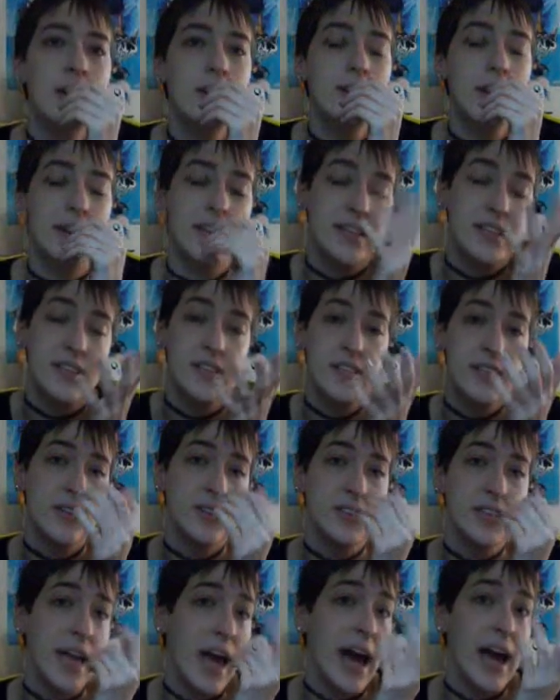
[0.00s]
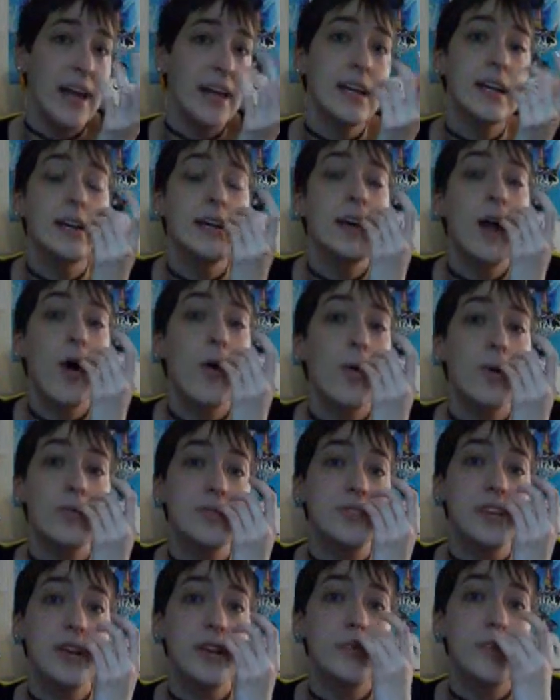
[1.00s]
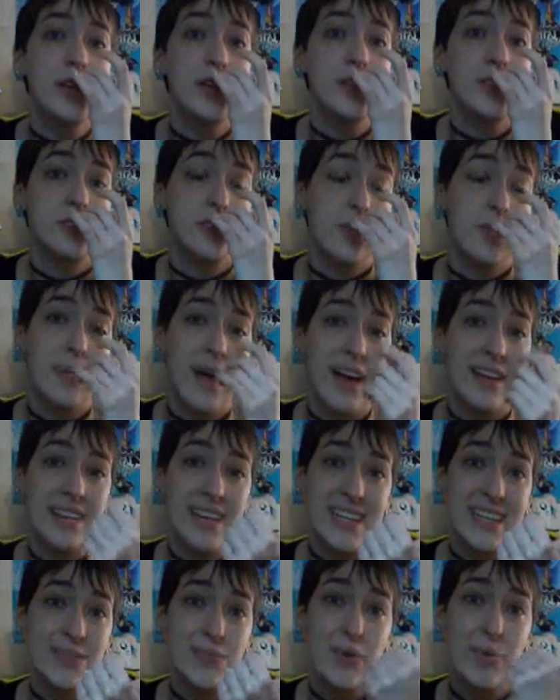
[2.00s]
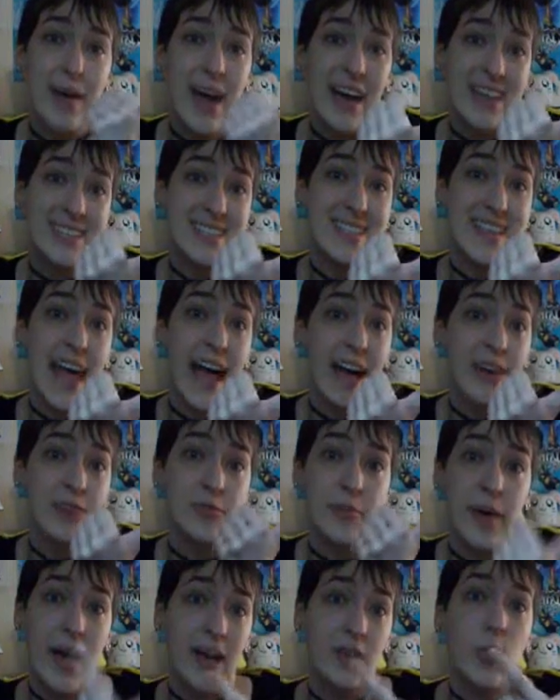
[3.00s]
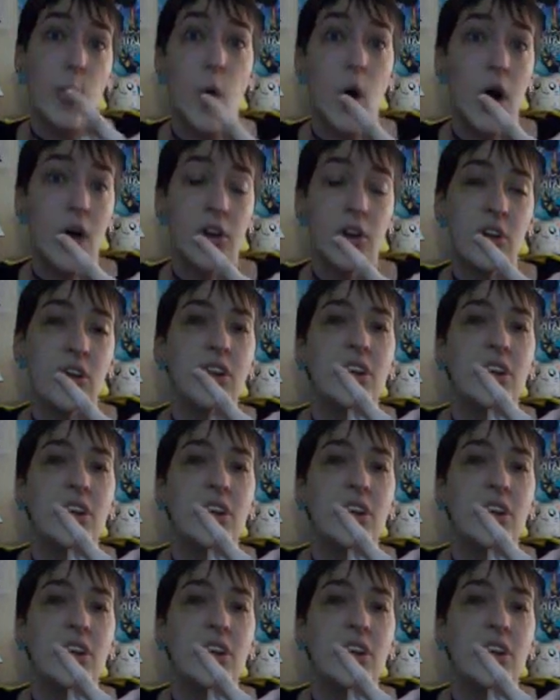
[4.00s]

Like, because seriously, I didn't know what was going to be there, so we packed, like, we packed snacks, we packed water,